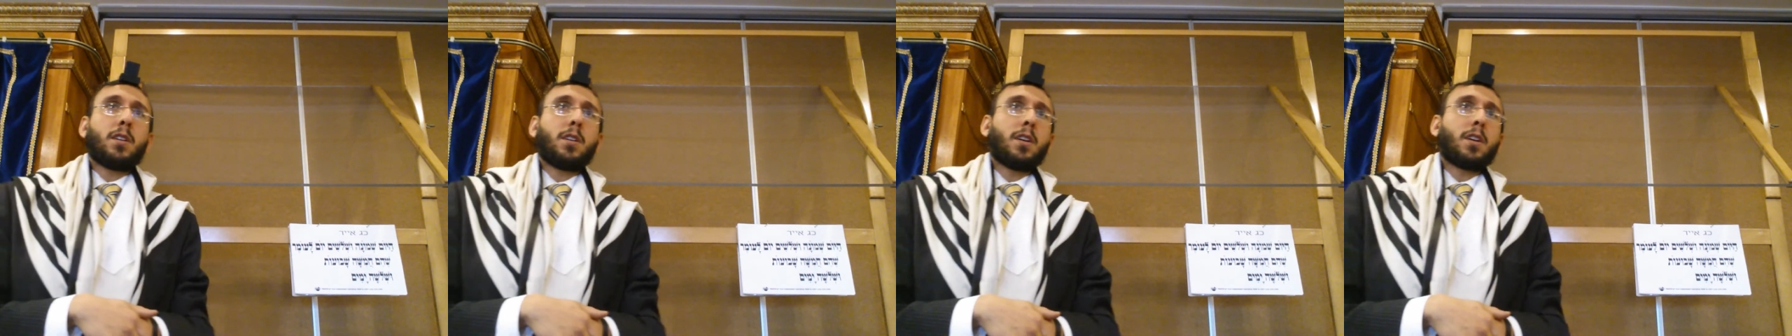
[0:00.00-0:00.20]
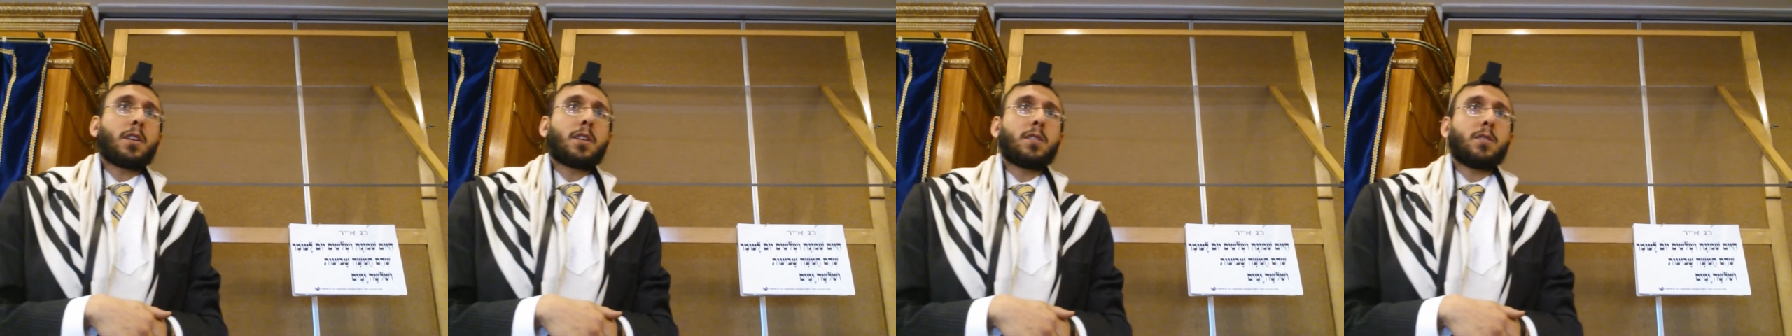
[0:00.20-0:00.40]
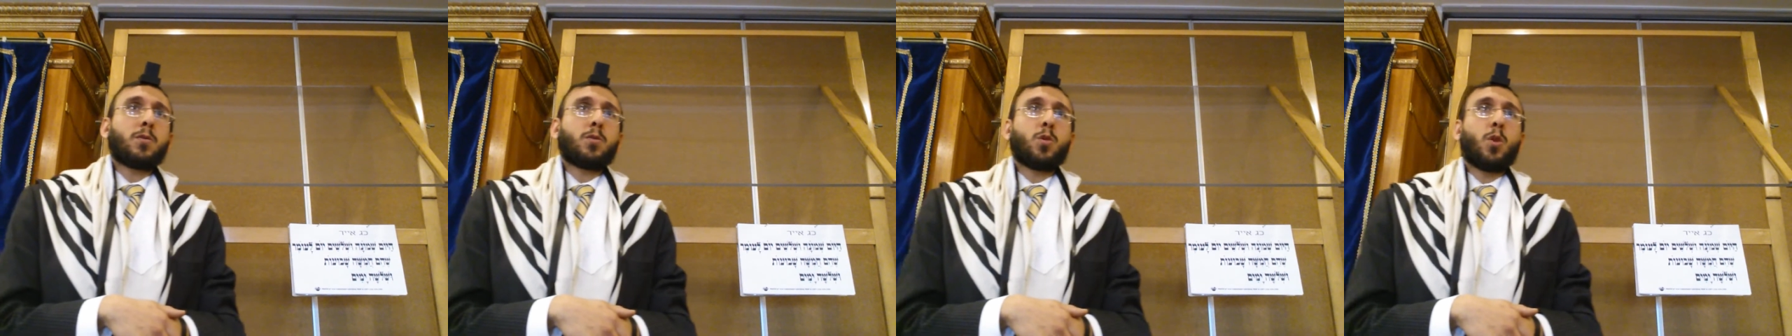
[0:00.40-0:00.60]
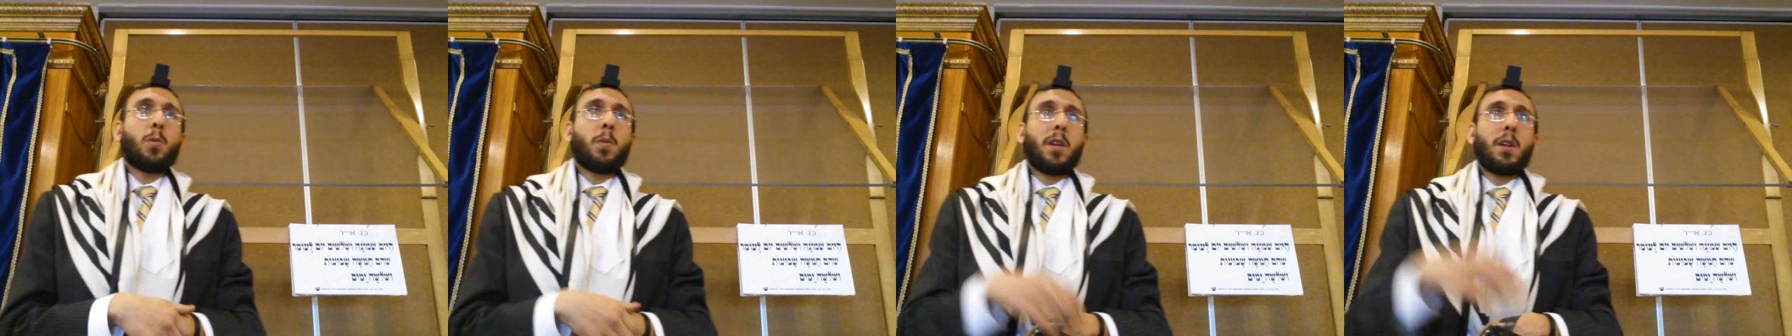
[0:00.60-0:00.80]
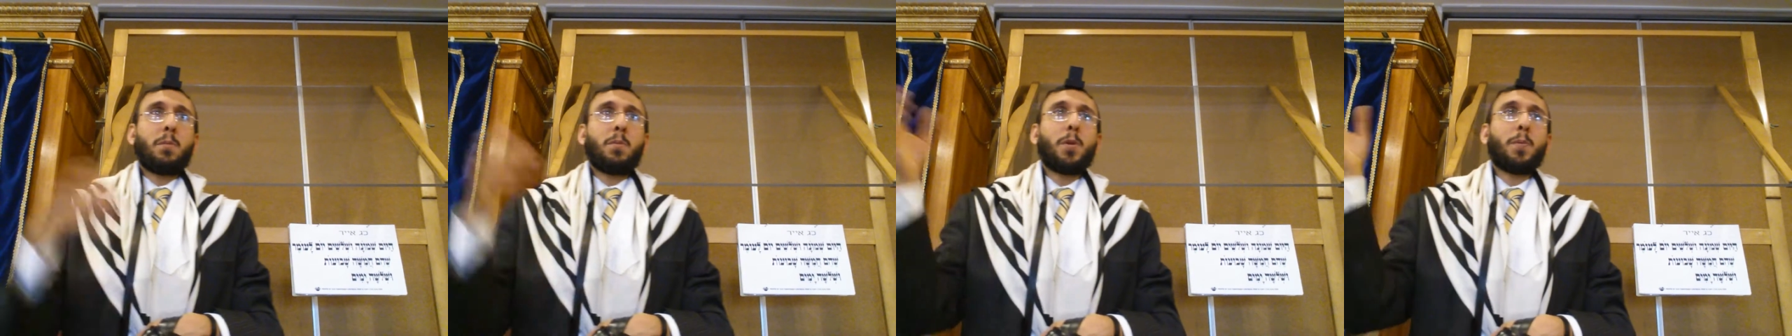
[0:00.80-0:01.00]
Like so
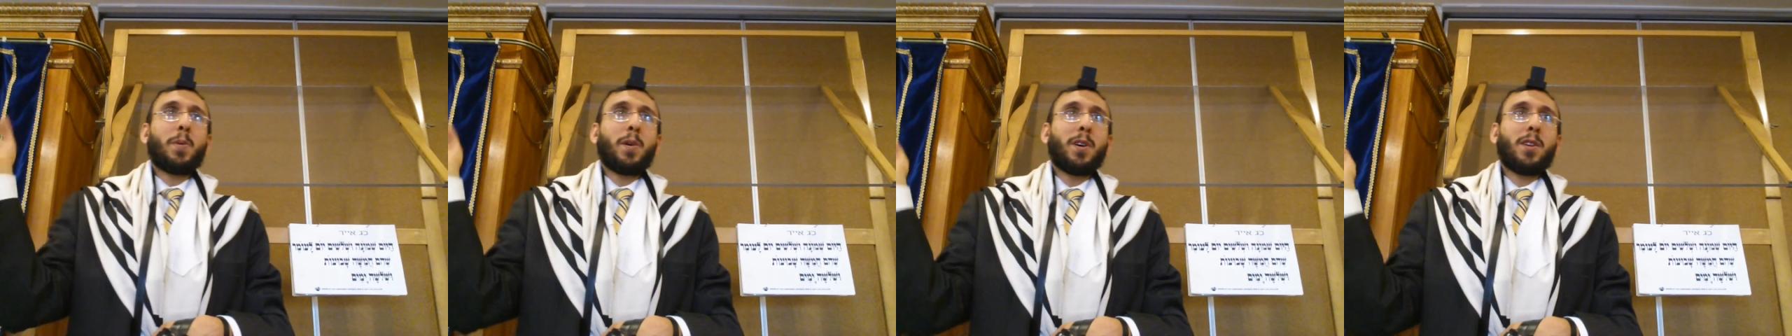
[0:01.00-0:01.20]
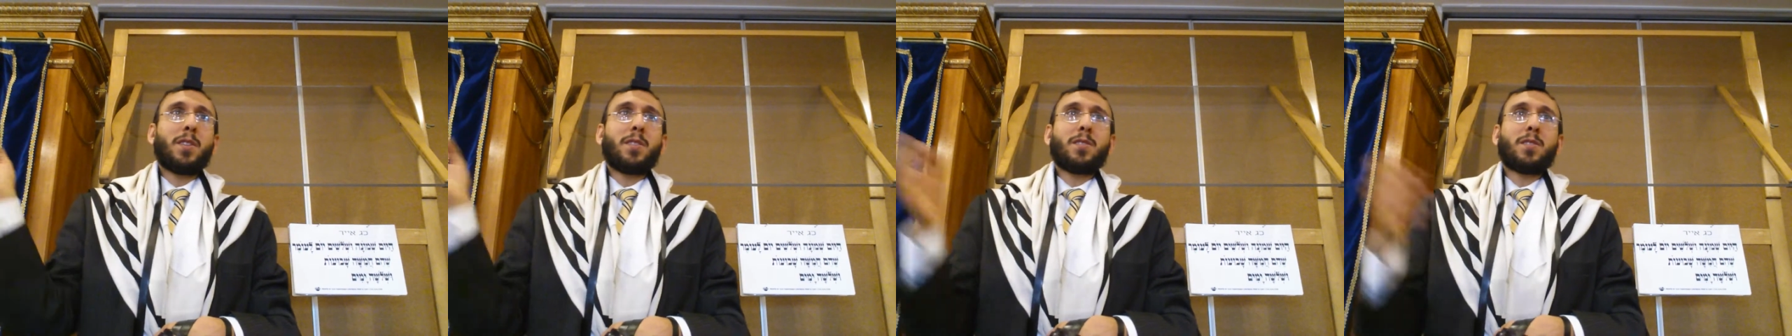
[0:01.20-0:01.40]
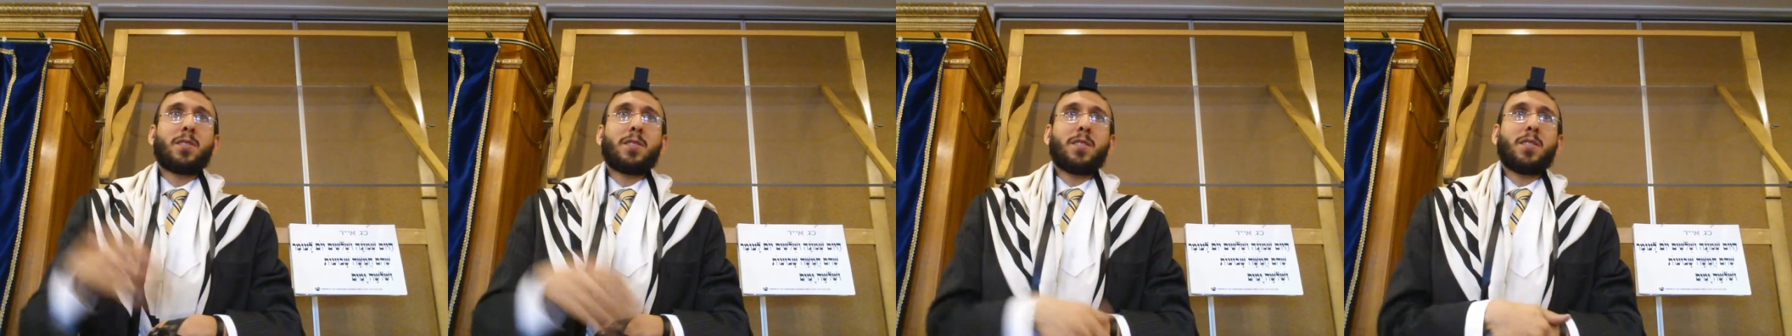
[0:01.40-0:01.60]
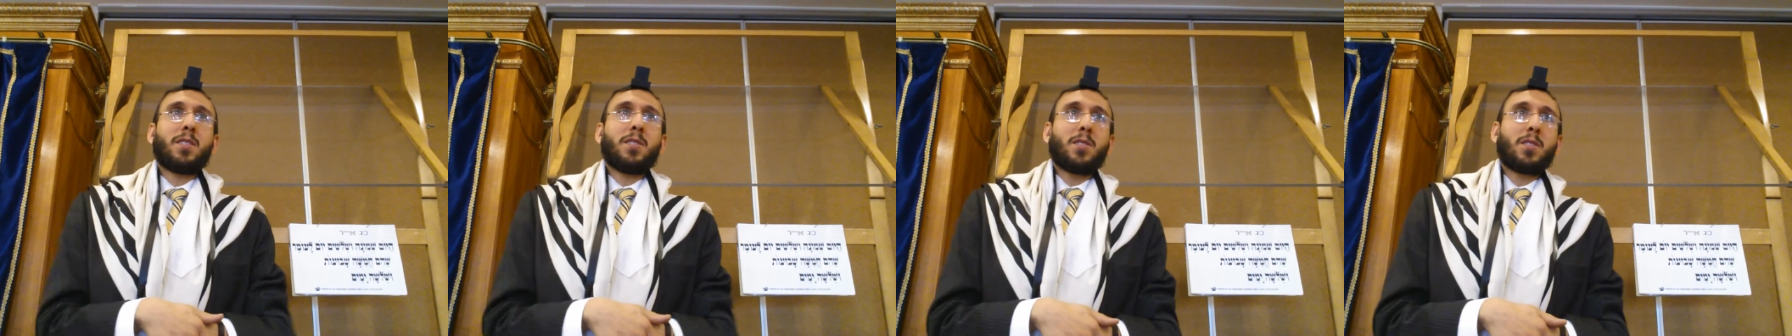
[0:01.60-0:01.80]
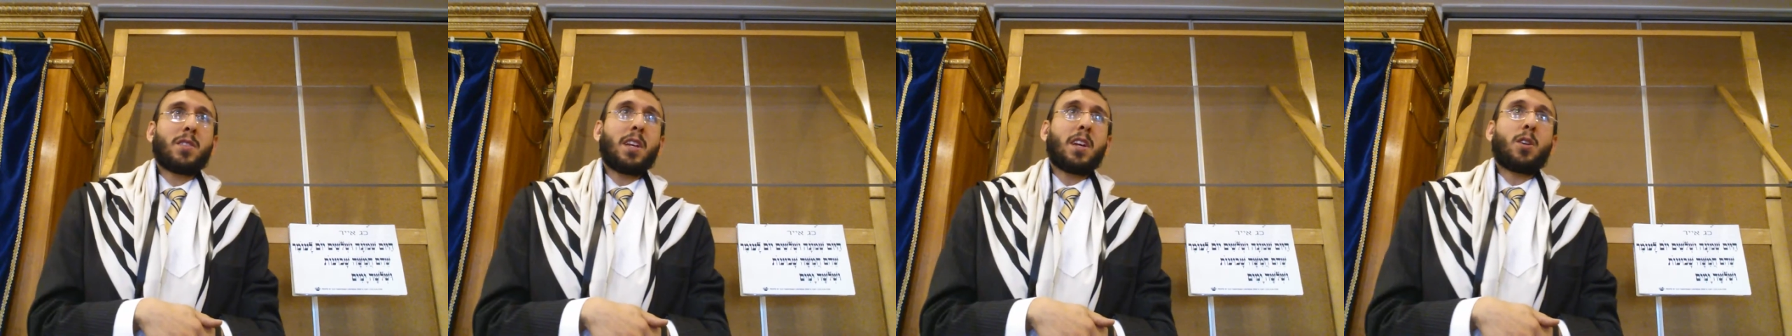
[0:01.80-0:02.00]
many people,
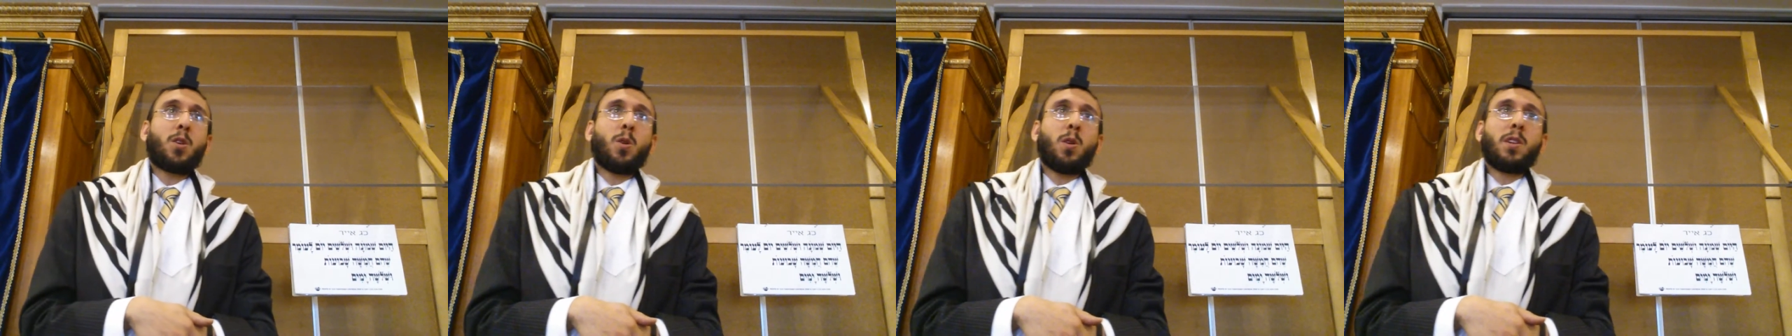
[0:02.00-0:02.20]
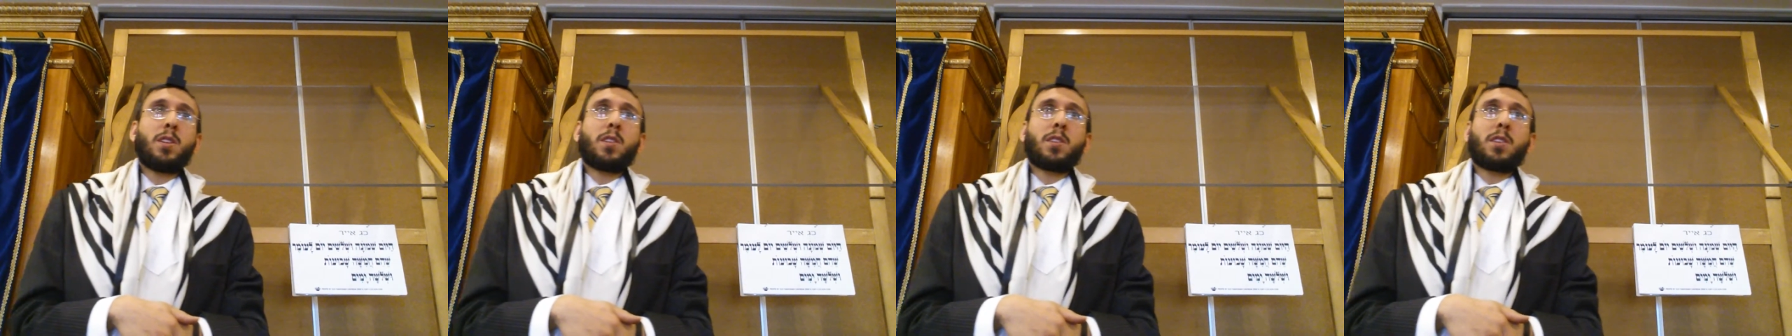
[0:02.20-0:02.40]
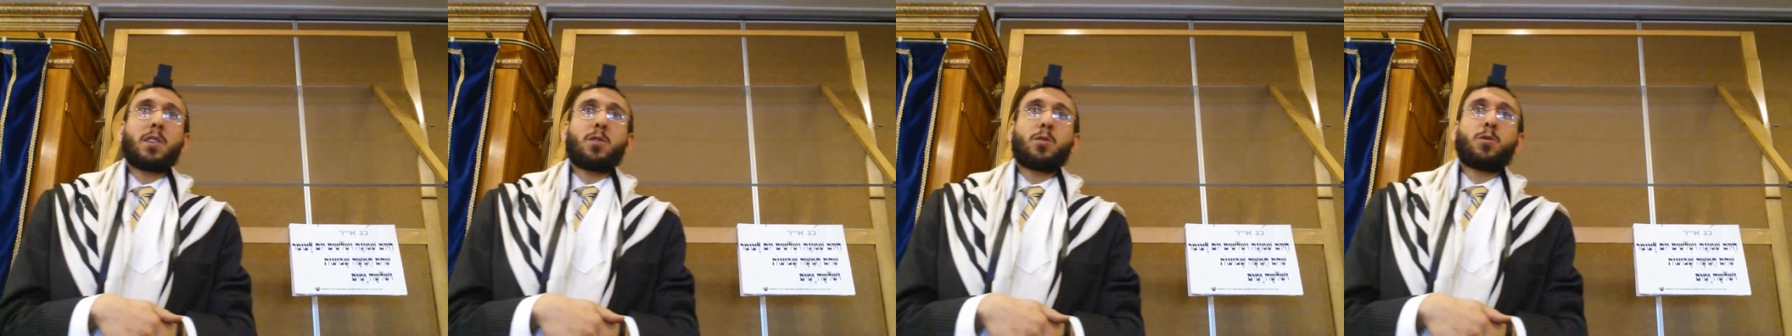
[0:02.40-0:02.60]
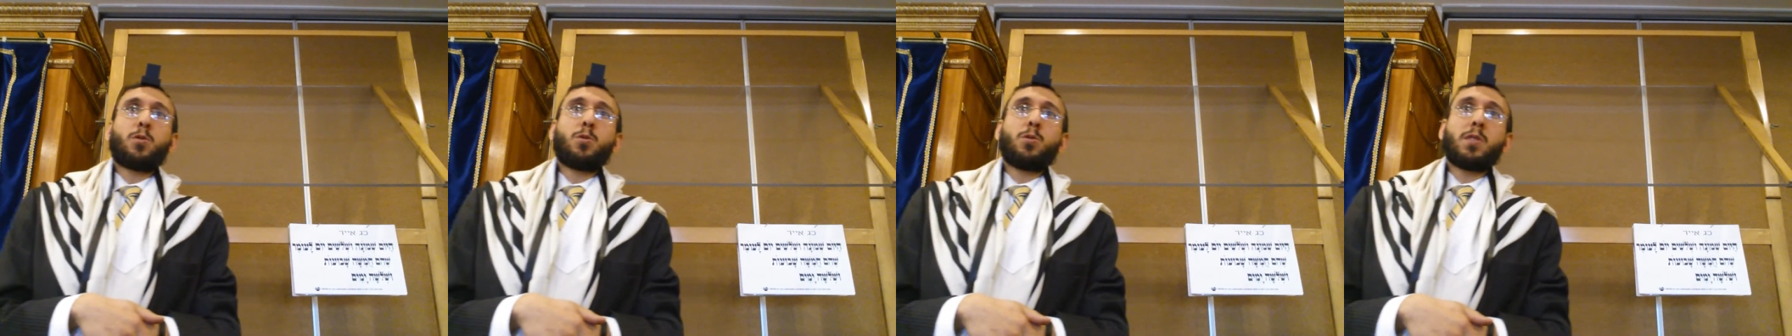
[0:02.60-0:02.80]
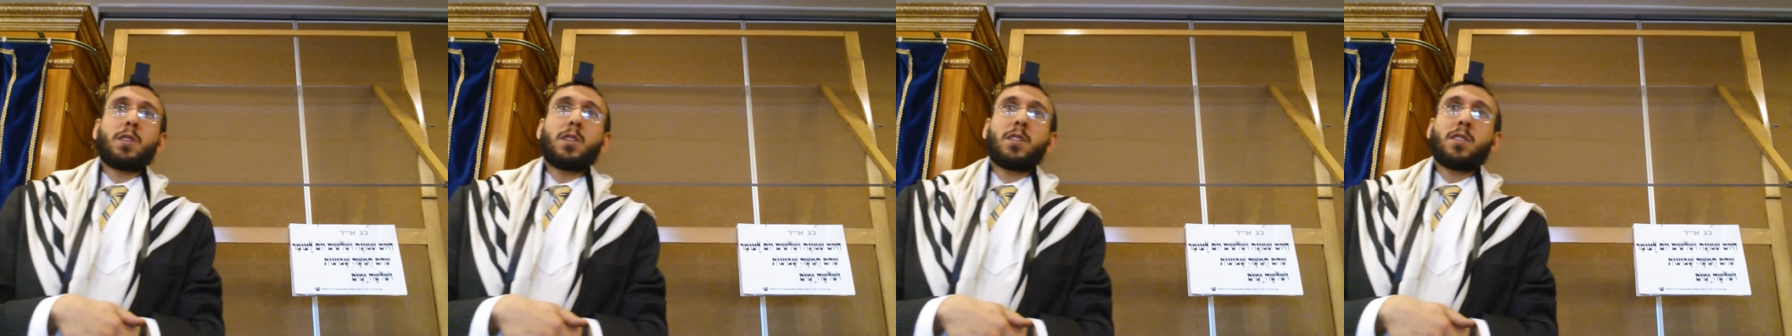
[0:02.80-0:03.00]
they go in the
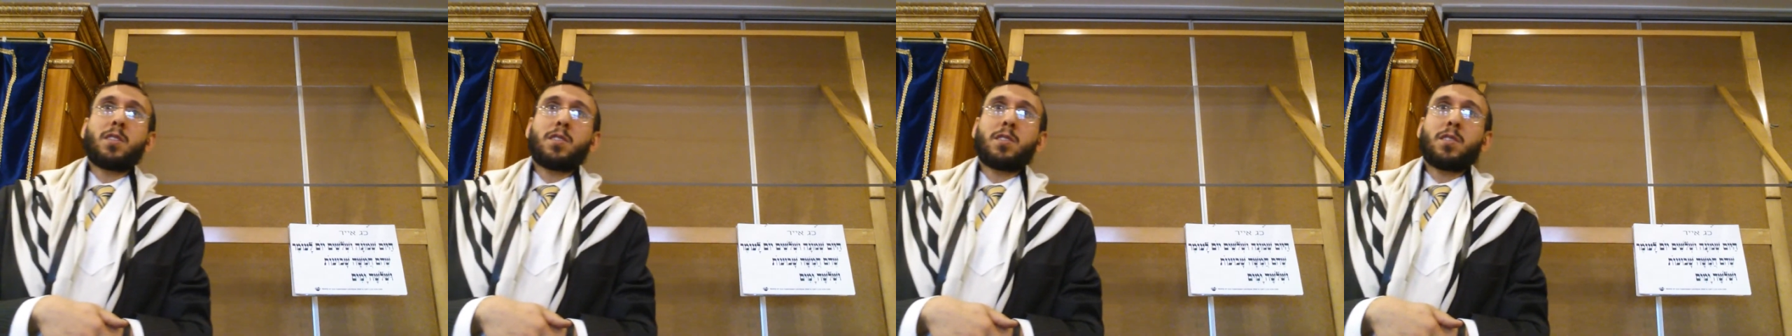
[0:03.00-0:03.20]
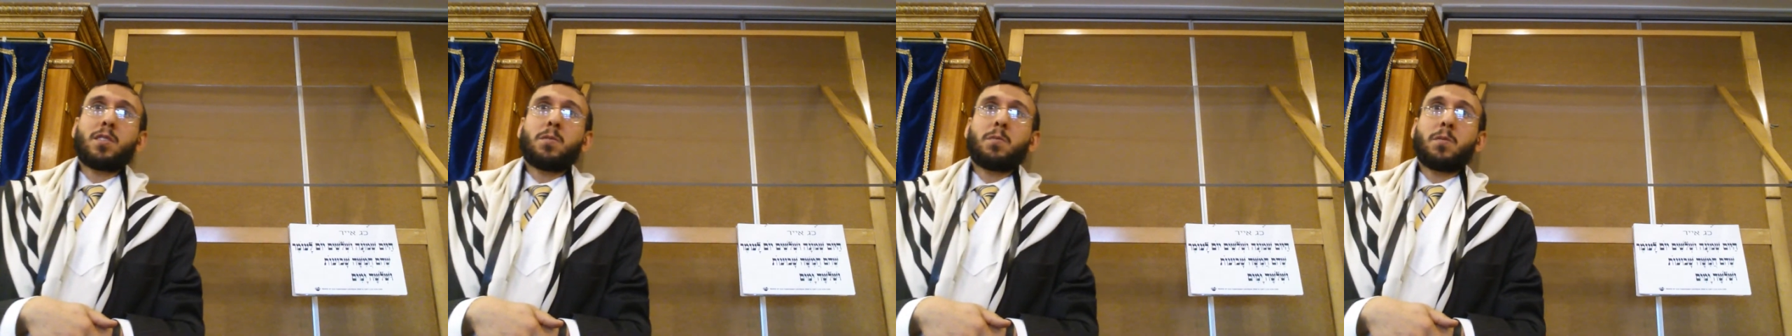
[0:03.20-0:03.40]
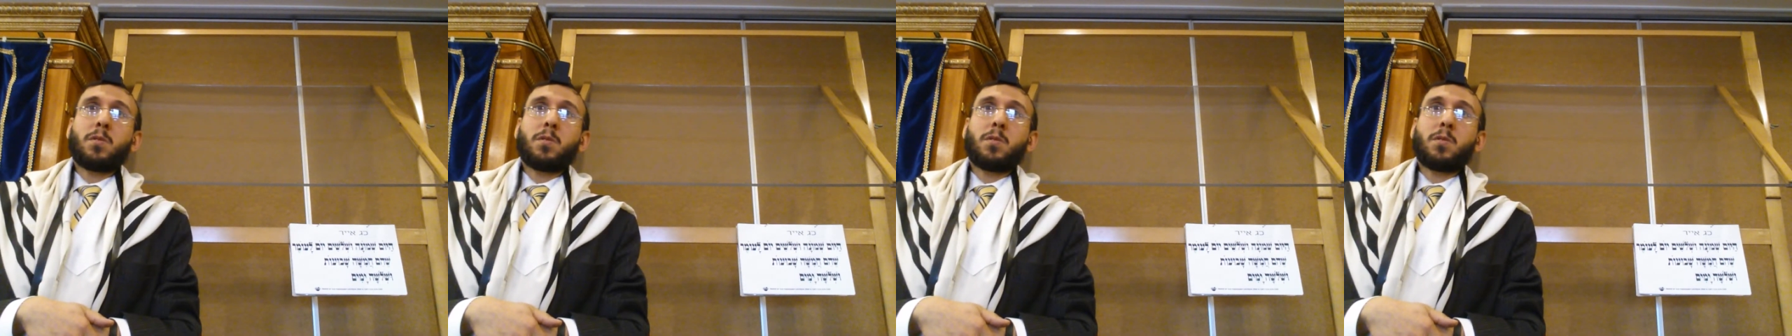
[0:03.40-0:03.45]
cruises,